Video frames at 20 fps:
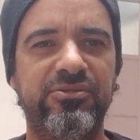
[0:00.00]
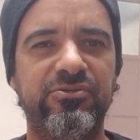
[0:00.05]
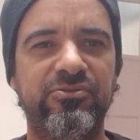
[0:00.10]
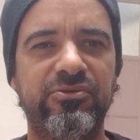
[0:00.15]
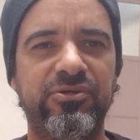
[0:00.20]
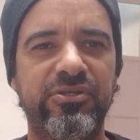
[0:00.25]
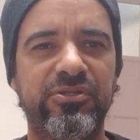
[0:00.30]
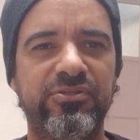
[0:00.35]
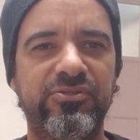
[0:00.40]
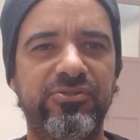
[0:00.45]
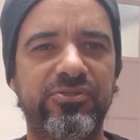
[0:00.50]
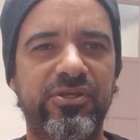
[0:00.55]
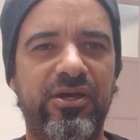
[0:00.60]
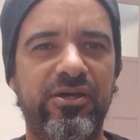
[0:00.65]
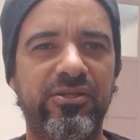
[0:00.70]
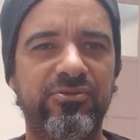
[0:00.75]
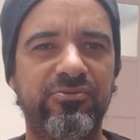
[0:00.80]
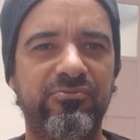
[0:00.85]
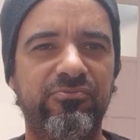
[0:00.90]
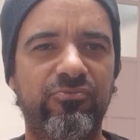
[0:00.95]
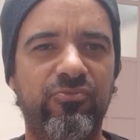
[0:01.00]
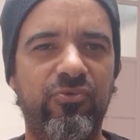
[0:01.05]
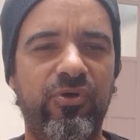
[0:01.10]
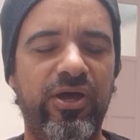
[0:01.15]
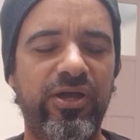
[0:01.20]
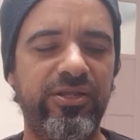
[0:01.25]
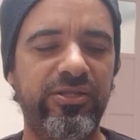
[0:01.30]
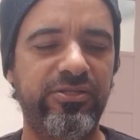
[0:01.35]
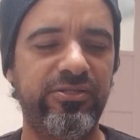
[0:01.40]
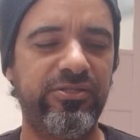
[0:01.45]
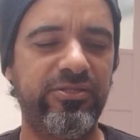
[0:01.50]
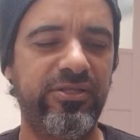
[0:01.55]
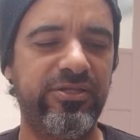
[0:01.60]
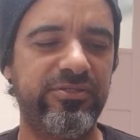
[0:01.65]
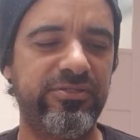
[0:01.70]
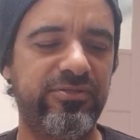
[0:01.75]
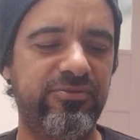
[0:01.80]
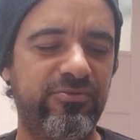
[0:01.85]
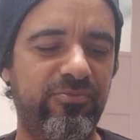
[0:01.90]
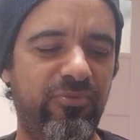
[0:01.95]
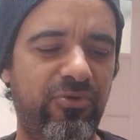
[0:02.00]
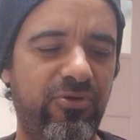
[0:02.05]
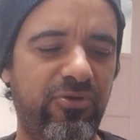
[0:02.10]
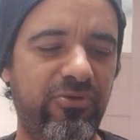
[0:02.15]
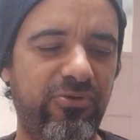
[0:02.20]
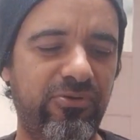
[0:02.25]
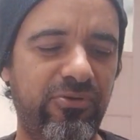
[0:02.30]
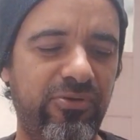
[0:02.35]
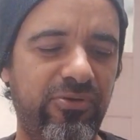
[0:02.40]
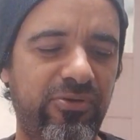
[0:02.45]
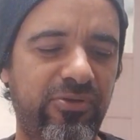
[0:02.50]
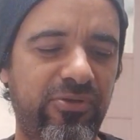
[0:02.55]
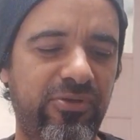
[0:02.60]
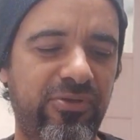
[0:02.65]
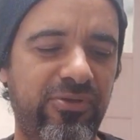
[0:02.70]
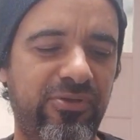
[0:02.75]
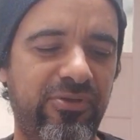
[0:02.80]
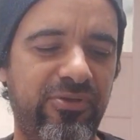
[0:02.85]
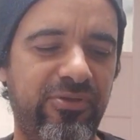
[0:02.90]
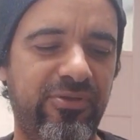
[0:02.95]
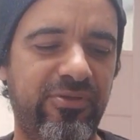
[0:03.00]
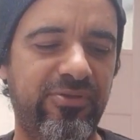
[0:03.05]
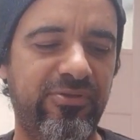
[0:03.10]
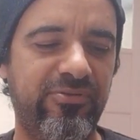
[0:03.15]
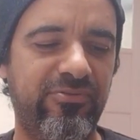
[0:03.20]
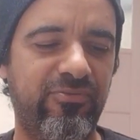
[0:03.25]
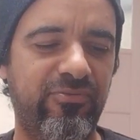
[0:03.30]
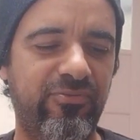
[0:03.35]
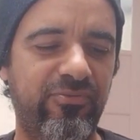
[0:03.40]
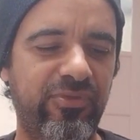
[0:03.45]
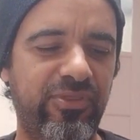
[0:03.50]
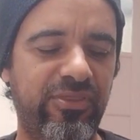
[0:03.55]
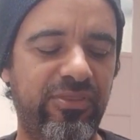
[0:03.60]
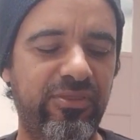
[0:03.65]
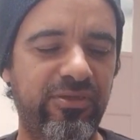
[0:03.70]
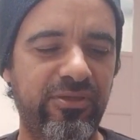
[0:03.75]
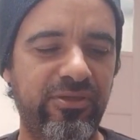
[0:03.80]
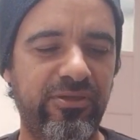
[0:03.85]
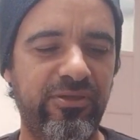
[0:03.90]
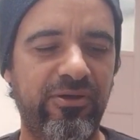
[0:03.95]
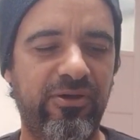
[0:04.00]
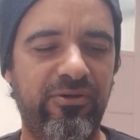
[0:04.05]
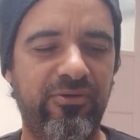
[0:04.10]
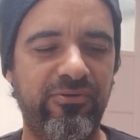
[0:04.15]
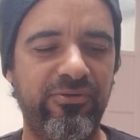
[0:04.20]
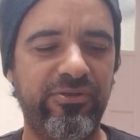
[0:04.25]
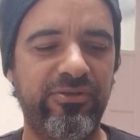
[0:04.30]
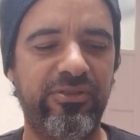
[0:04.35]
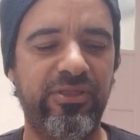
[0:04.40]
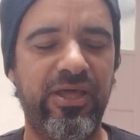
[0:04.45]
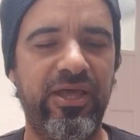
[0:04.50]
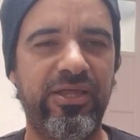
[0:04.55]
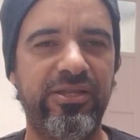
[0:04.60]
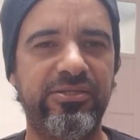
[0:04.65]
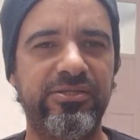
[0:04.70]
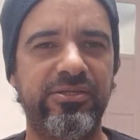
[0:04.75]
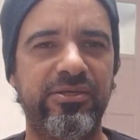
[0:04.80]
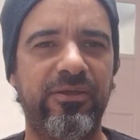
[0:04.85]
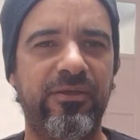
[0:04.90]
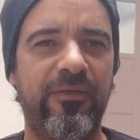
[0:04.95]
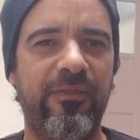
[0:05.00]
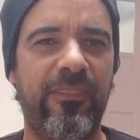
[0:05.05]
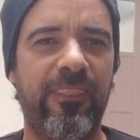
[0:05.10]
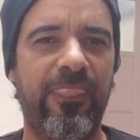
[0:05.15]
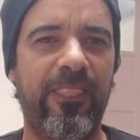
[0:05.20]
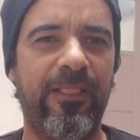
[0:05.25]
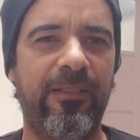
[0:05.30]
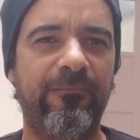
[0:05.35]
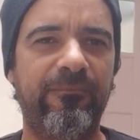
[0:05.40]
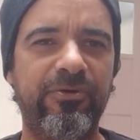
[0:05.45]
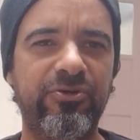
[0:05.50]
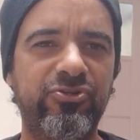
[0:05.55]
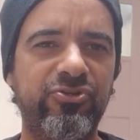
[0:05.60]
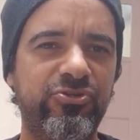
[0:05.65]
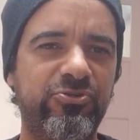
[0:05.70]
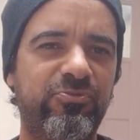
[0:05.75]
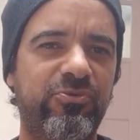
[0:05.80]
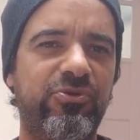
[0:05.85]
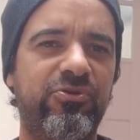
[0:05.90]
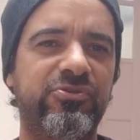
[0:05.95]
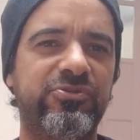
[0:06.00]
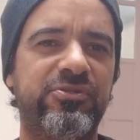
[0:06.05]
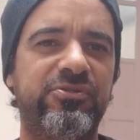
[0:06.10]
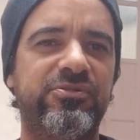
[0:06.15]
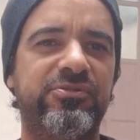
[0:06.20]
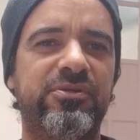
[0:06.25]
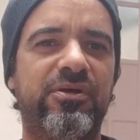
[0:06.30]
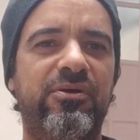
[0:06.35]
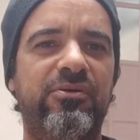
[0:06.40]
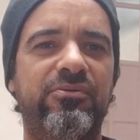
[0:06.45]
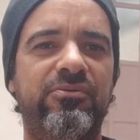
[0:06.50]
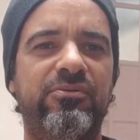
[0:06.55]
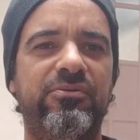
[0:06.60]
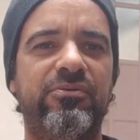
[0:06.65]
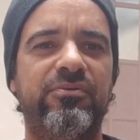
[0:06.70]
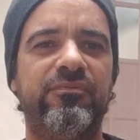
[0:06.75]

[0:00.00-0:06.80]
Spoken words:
You can start riding tomorrow with all of that. But just because of the sound.